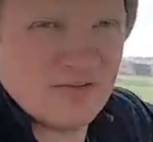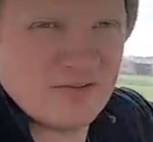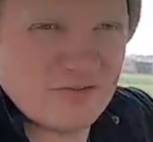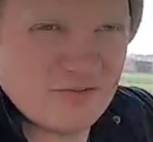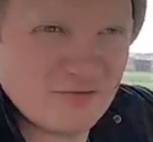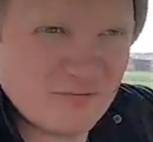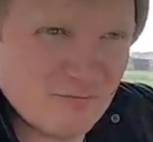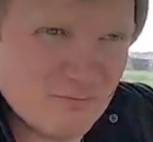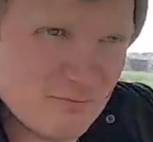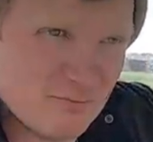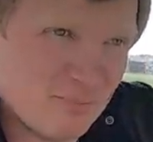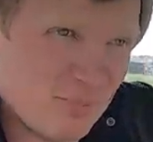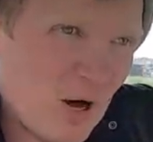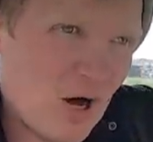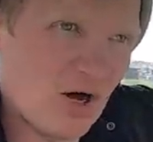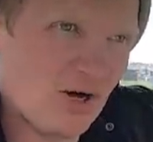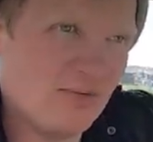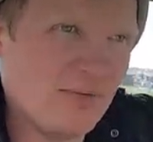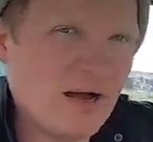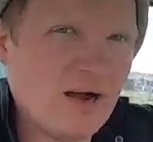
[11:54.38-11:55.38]
the
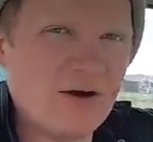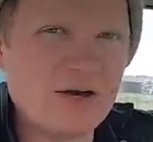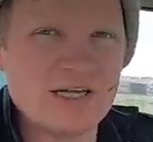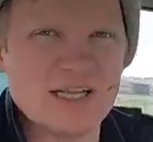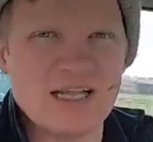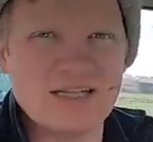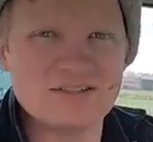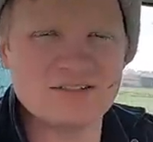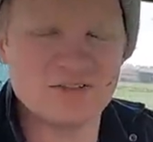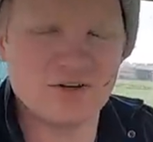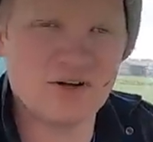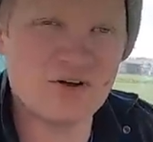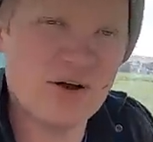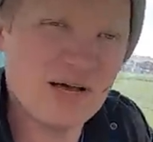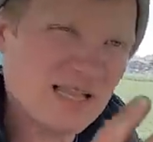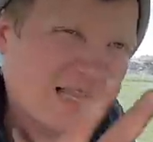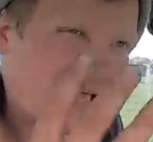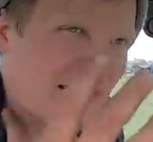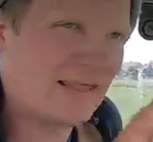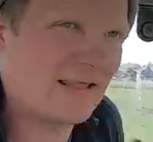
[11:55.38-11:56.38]
bottom hourglass, so I
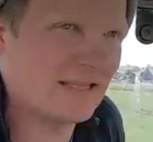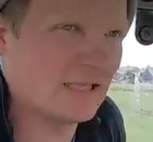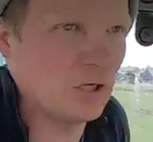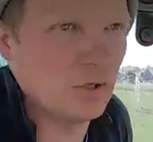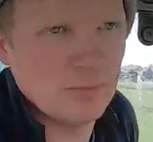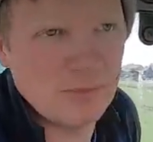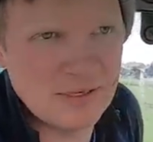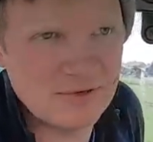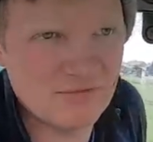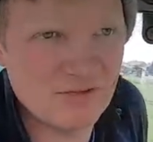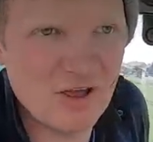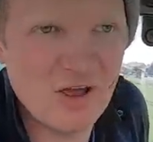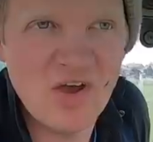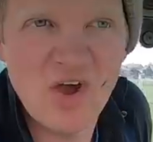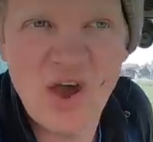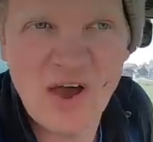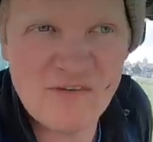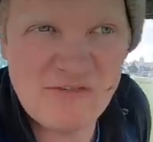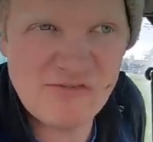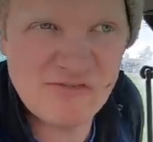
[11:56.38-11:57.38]
quite like that little bit of
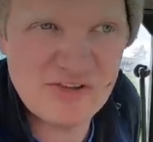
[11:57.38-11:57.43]
a